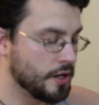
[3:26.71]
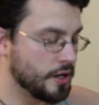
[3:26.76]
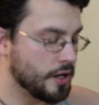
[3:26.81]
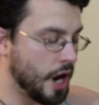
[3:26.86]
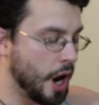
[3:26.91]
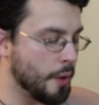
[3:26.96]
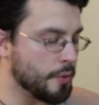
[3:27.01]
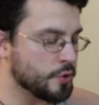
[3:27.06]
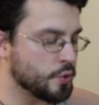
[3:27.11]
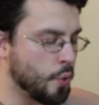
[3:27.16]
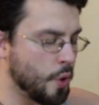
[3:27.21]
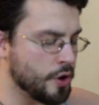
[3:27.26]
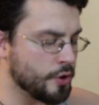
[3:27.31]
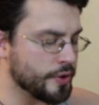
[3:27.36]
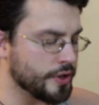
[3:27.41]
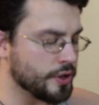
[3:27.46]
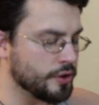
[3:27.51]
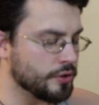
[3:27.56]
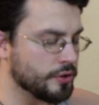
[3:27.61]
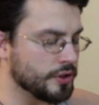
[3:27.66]
I was
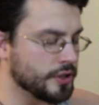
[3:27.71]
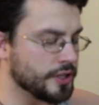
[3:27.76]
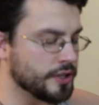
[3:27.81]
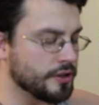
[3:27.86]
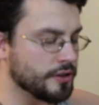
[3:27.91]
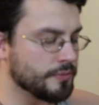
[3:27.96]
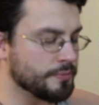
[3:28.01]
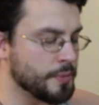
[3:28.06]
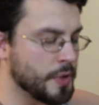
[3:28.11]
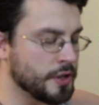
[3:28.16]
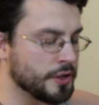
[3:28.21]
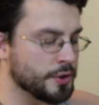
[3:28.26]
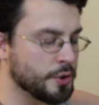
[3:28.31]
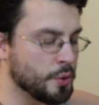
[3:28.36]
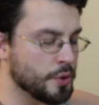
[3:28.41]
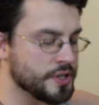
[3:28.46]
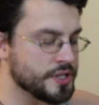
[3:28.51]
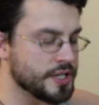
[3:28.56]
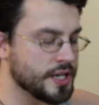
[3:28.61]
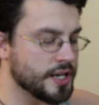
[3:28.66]
wondering earlier,
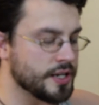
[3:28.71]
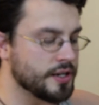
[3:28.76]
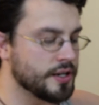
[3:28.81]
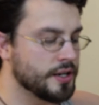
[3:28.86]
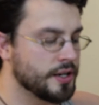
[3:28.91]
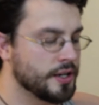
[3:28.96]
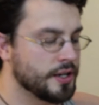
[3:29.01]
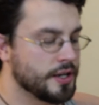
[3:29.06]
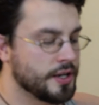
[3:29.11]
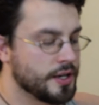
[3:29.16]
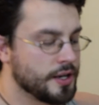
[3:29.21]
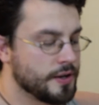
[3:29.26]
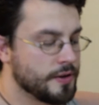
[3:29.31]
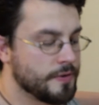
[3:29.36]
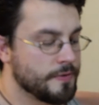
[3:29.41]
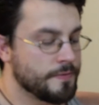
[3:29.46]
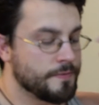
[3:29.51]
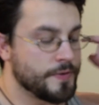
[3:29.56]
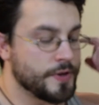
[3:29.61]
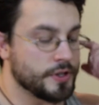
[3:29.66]
Eleanor said,
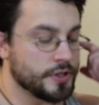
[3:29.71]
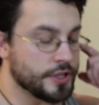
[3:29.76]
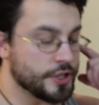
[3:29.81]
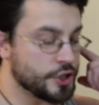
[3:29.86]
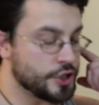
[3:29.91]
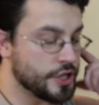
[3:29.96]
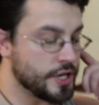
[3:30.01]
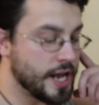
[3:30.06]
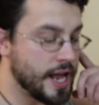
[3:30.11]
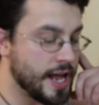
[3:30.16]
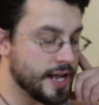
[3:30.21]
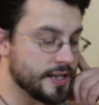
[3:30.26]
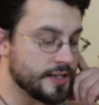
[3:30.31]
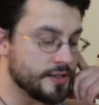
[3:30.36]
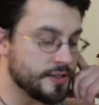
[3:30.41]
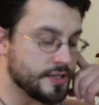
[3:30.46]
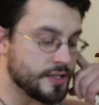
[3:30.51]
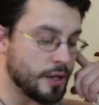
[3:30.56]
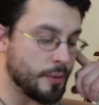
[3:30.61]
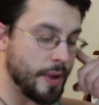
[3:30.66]
feeling she
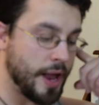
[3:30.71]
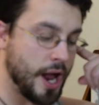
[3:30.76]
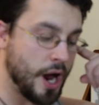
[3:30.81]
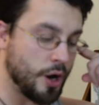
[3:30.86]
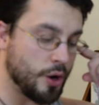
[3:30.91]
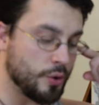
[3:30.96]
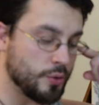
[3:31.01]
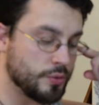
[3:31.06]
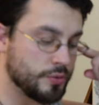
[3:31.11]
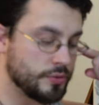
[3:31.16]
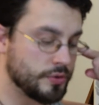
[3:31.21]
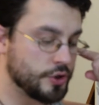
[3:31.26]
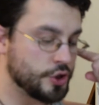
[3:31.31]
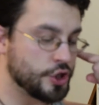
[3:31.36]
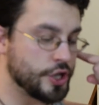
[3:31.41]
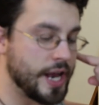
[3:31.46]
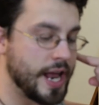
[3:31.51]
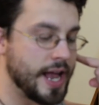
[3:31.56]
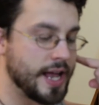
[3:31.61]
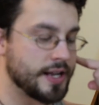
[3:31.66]
had somehow
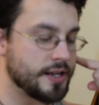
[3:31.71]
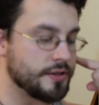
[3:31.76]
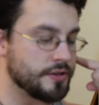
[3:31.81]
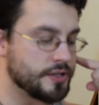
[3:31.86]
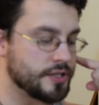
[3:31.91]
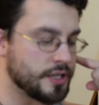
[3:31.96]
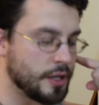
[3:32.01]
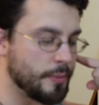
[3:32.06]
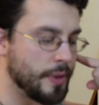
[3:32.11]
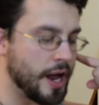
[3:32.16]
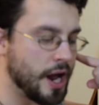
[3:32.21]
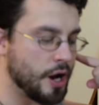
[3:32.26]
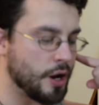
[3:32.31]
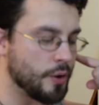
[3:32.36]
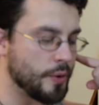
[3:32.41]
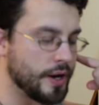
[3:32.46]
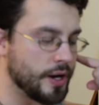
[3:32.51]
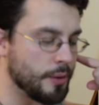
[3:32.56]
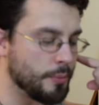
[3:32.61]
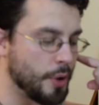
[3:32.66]
she had
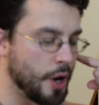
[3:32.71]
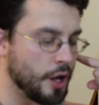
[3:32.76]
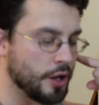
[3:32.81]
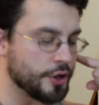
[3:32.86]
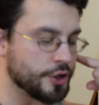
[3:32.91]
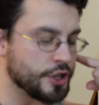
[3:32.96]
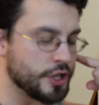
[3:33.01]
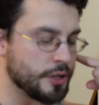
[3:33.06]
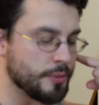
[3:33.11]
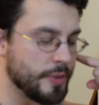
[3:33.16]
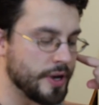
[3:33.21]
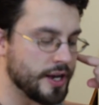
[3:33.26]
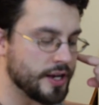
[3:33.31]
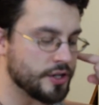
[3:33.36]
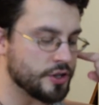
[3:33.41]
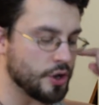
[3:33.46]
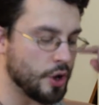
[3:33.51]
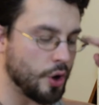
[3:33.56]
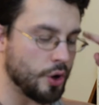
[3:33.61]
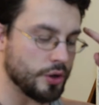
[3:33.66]
somehow an apology to
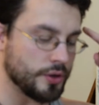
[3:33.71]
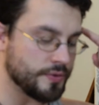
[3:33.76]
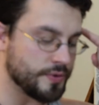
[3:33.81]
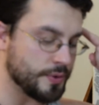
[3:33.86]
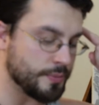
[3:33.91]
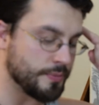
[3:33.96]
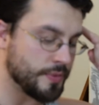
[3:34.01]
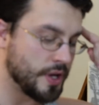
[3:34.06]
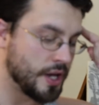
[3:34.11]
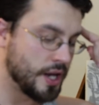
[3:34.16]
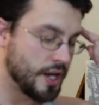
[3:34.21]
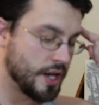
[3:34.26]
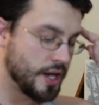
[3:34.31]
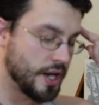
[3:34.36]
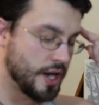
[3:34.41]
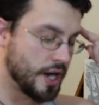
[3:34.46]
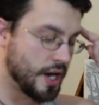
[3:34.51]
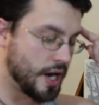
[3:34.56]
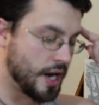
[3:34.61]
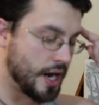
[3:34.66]
make to all of them.
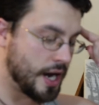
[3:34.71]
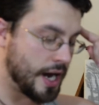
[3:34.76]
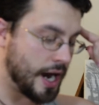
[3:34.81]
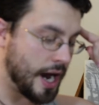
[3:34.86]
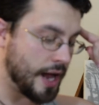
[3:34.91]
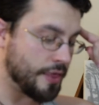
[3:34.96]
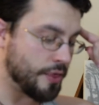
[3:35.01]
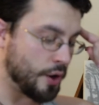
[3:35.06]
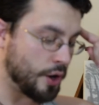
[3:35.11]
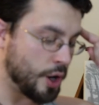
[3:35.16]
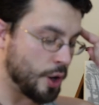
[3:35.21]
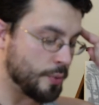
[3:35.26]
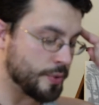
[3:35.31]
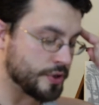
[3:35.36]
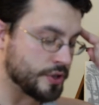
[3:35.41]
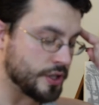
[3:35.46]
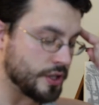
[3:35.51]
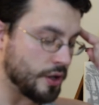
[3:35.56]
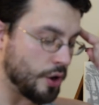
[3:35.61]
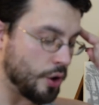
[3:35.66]
I thought I
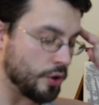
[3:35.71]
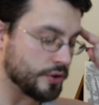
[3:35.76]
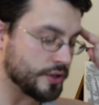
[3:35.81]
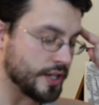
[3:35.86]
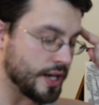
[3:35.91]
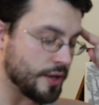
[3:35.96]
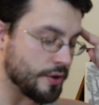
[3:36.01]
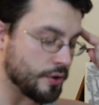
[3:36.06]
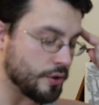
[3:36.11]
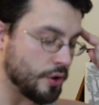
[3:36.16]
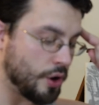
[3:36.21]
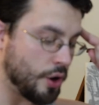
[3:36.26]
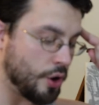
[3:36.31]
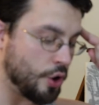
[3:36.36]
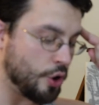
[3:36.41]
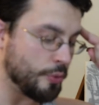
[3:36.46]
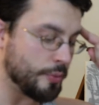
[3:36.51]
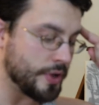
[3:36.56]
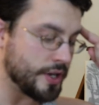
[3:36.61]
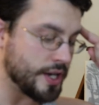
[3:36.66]
was altogether
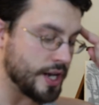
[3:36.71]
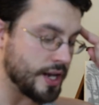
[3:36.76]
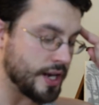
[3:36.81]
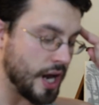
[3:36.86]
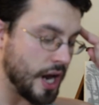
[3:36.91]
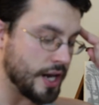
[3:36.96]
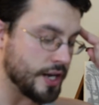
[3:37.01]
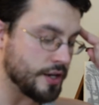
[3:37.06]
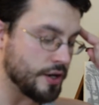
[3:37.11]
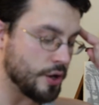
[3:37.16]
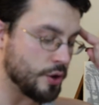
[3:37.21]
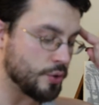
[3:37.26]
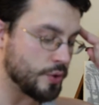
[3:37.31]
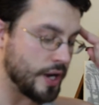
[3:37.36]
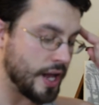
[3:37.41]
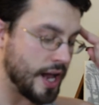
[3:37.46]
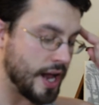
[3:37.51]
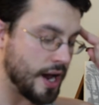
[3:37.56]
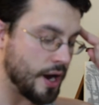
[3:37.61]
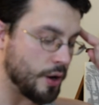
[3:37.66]
calm, and yet I know
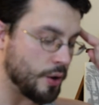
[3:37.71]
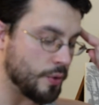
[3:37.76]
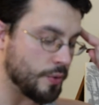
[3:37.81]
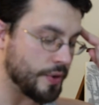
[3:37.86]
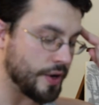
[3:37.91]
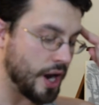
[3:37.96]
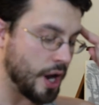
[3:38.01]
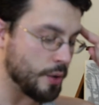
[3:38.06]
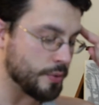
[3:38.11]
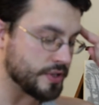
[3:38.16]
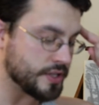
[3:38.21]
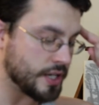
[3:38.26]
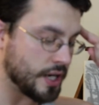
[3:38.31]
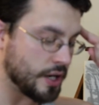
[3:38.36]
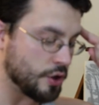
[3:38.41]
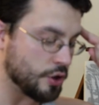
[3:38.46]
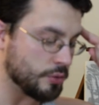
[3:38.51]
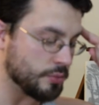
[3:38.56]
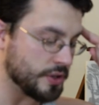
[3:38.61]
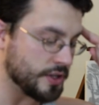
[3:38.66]
now that I was
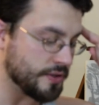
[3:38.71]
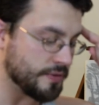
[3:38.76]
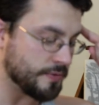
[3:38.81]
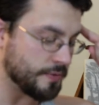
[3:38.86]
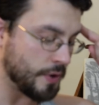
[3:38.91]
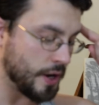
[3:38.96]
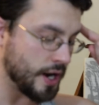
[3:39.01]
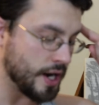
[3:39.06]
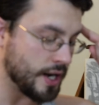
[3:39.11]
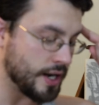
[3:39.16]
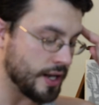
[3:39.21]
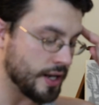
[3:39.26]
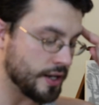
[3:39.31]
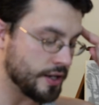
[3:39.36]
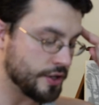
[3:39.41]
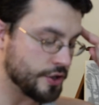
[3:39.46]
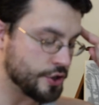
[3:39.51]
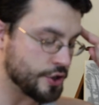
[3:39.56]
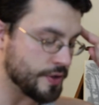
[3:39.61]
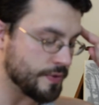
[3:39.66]
terribly afraid.
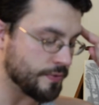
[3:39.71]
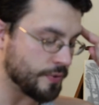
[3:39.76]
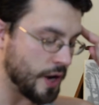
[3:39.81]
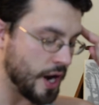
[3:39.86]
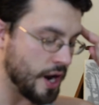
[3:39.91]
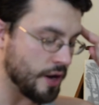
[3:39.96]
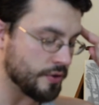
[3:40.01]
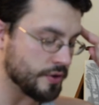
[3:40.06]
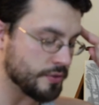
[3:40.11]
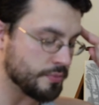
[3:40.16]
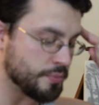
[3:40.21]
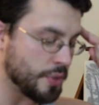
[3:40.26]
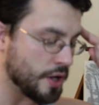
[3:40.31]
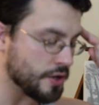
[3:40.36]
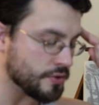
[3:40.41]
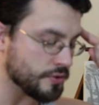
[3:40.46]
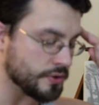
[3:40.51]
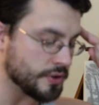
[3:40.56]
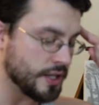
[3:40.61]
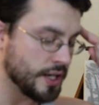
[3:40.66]
She frowned,
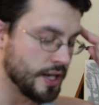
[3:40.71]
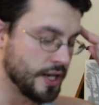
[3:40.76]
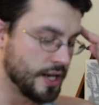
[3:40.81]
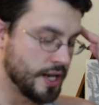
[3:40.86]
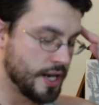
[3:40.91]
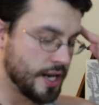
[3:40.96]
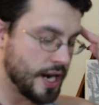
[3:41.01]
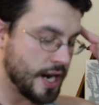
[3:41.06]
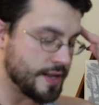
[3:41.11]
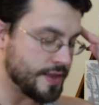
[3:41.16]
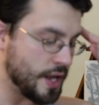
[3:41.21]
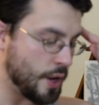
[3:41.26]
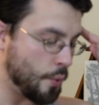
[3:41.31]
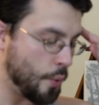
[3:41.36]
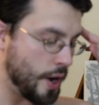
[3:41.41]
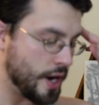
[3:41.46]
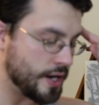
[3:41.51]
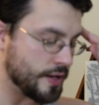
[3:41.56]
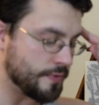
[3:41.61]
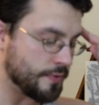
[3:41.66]
puzzled, and they
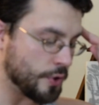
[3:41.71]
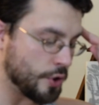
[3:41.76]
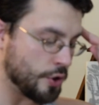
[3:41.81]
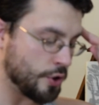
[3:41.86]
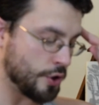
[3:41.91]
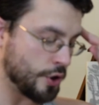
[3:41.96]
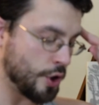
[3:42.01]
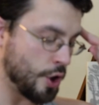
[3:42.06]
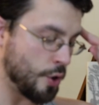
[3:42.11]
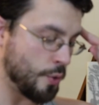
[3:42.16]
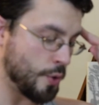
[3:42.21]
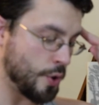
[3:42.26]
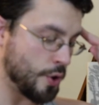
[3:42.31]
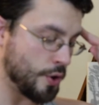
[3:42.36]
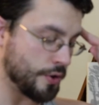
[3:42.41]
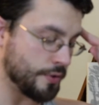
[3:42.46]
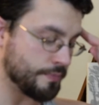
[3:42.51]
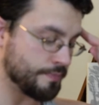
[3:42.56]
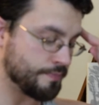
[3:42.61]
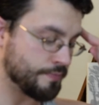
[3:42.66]
waited for her to go
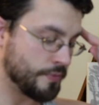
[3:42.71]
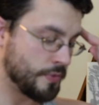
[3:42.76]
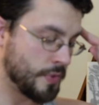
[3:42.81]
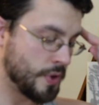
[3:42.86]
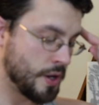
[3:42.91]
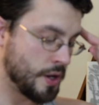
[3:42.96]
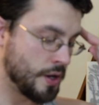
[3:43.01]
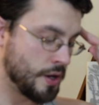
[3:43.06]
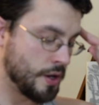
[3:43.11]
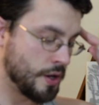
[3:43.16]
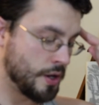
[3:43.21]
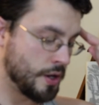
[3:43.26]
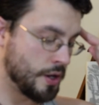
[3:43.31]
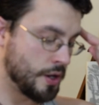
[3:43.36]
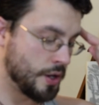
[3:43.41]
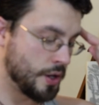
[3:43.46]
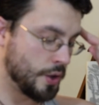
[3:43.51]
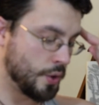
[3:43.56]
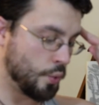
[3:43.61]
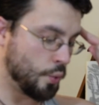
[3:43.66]
on.
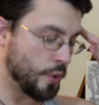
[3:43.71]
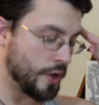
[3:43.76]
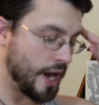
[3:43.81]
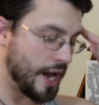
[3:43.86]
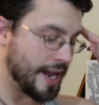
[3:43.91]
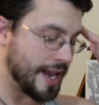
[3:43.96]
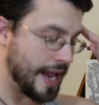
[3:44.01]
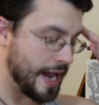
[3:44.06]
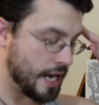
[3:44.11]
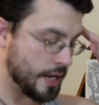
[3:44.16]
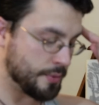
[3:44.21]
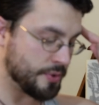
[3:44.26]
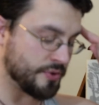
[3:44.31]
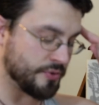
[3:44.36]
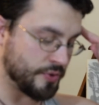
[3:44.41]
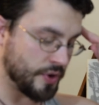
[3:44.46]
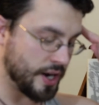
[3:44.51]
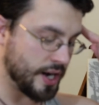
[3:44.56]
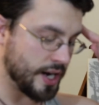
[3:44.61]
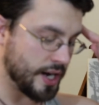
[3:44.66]
When I am
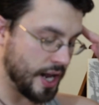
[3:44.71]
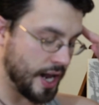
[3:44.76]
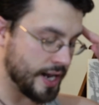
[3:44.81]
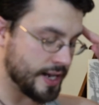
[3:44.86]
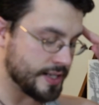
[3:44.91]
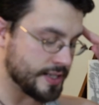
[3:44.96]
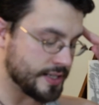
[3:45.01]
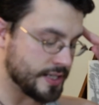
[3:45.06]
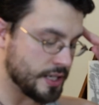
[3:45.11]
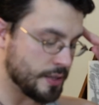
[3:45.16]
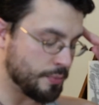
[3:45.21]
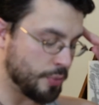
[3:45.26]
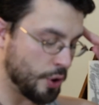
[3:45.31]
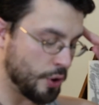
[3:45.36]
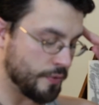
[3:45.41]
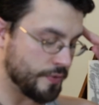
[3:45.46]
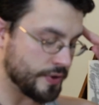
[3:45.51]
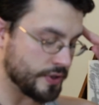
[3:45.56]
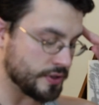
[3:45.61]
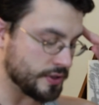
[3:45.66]
afraid, I can see
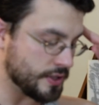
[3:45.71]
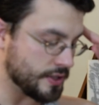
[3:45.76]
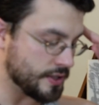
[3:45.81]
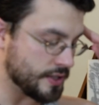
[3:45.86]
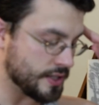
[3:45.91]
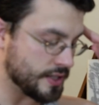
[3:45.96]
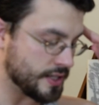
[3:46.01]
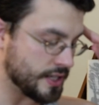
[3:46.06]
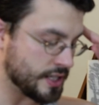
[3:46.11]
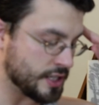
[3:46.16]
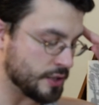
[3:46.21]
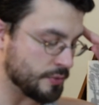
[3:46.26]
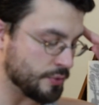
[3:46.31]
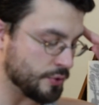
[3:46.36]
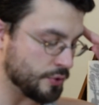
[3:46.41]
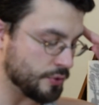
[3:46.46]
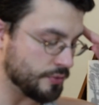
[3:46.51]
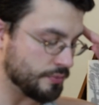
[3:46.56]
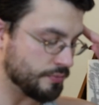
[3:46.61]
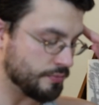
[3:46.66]
perfectly the
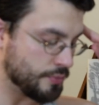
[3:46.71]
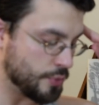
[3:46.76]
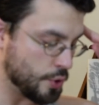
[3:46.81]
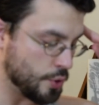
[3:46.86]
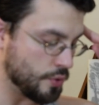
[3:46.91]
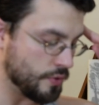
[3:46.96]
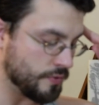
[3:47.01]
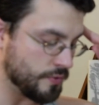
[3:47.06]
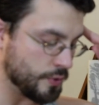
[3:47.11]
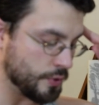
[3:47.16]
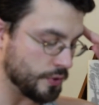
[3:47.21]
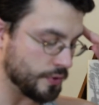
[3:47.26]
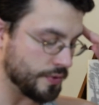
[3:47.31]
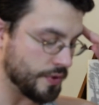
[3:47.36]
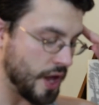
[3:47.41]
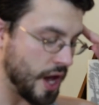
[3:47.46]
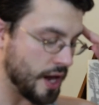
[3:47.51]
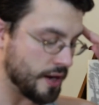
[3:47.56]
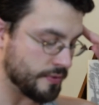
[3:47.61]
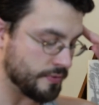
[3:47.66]
sensible, beautiful,
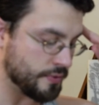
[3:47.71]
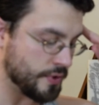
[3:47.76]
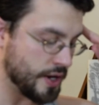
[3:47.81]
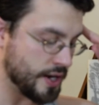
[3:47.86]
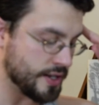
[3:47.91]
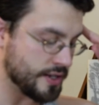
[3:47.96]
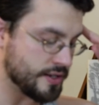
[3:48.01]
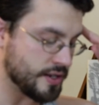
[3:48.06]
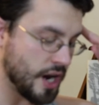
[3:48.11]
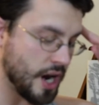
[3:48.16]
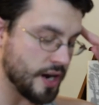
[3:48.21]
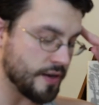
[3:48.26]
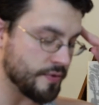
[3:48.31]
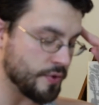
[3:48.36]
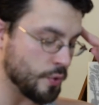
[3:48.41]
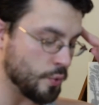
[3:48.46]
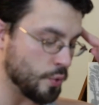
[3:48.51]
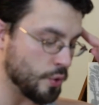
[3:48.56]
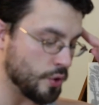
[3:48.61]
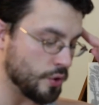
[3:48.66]
not afraid side of
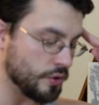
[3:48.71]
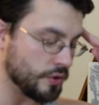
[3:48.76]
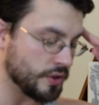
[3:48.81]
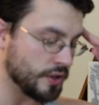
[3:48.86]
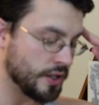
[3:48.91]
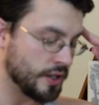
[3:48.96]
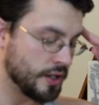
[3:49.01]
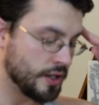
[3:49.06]
the world.